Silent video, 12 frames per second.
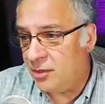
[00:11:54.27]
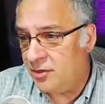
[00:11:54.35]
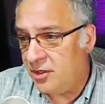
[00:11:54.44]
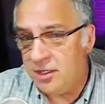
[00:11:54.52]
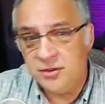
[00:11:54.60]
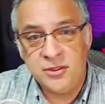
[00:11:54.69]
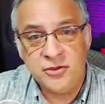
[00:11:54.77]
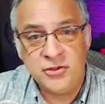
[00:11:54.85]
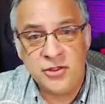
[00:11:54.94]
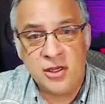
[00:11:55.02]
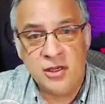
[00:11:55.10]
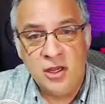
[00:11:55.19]
Let me get
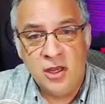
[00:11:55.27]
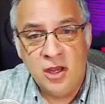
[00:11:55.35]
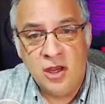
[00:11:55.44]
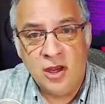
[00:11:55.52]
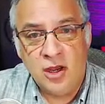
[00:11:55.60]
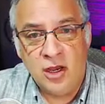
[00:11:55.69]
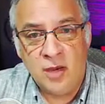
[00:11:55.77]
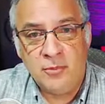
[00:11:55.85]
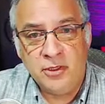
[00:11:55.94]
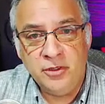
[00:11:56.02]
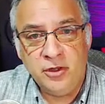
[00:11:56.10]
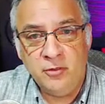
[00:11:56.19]
this
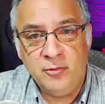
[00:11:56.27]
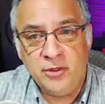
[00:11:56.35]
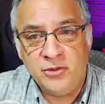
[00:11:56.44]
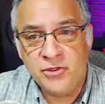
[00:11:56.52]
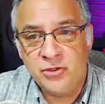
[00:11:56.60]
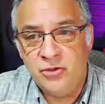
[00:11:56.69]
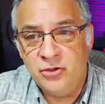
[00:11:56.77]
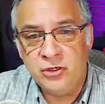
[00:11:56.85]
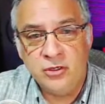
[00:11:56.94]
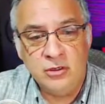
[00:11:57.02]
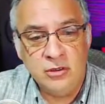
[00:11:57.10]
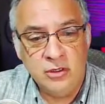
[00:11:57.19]
up a little bit so you
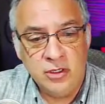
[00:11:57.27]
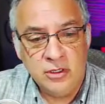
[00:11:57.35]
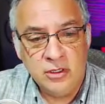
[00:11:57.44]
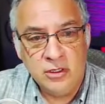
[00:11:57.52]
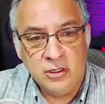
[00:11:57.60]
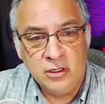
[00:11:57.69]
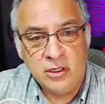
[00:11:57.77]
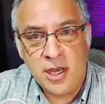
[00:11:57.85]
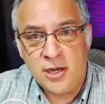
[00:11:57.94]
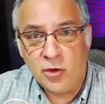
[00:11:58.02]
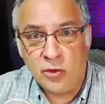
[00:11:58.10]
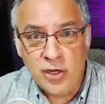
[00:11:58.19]
can
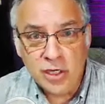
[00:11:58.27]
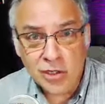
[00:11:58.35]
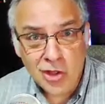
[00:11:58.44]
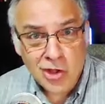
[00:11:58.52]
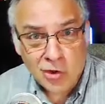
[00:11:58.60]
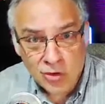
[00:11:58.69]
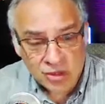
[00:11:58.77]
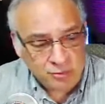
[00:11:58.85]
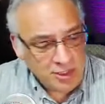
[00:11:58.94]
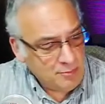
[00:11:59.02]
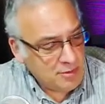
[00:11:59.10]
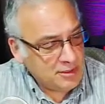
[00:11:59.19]
kind of read along
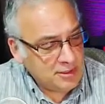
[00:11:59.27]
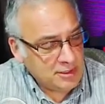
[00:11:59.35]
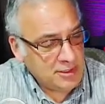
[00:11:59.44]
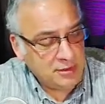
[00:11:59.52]
with me, but